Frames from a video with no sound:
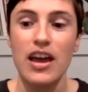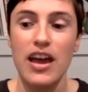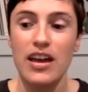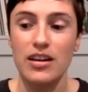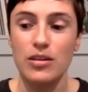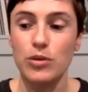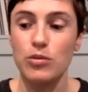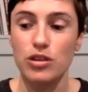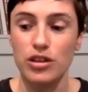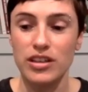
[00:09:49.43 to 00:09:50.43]
and we
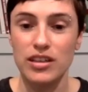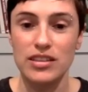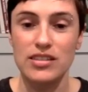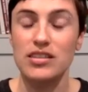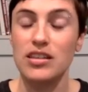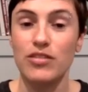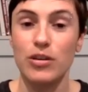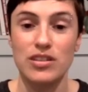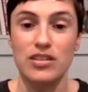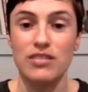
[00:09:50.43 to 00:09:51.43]
were looking to see if there
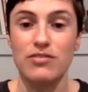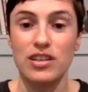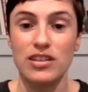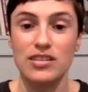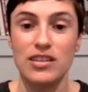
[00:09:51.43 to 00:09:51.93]
was a difference